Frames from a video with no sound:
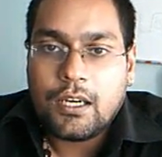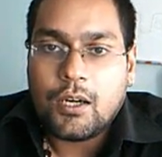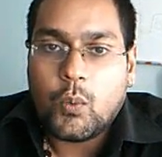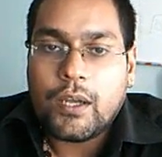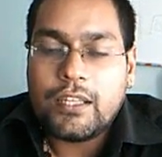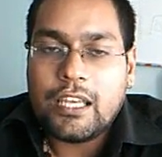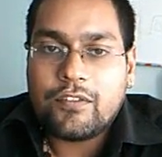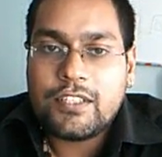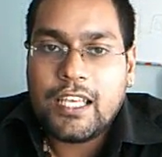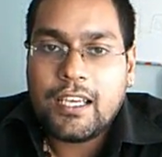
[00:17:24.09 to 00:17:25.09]
where they
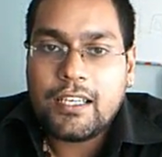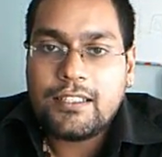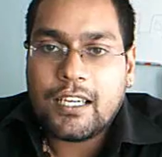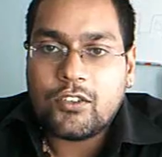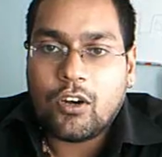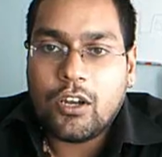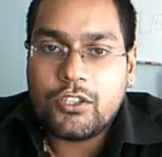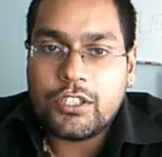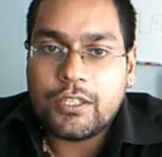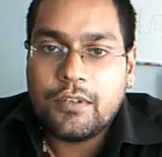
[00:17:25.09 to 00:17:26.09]
have taken
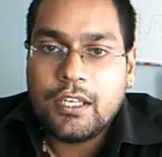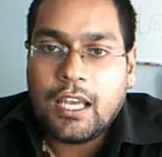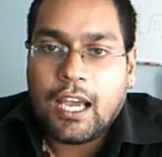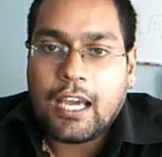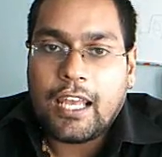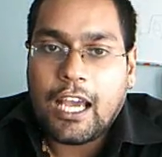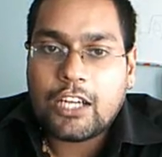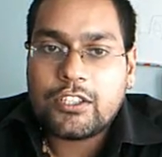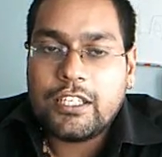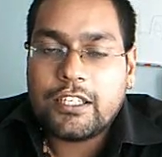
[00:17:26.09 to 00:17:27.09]
technology and
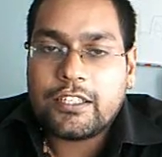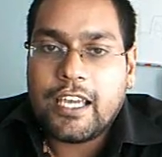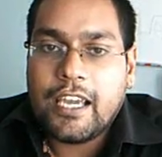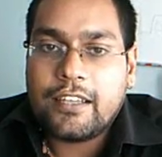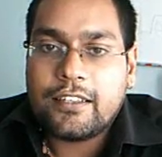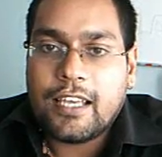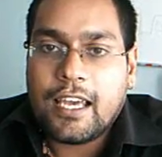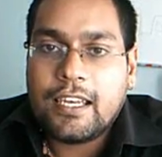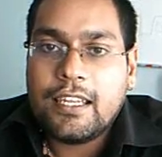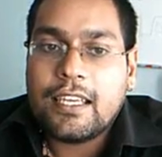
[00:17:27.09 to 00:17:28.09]
actually created
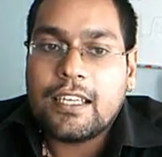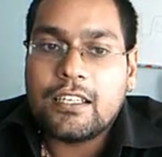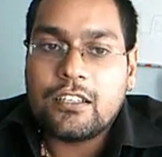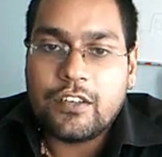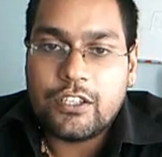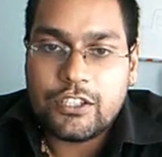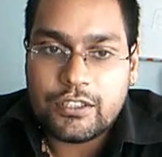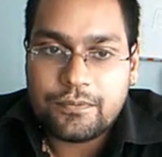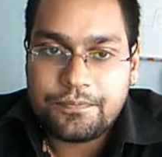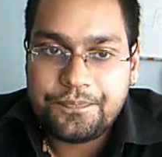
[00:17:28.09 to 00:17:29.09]
an
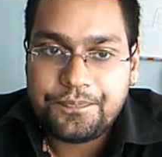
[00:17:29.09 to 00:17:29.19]
intervention.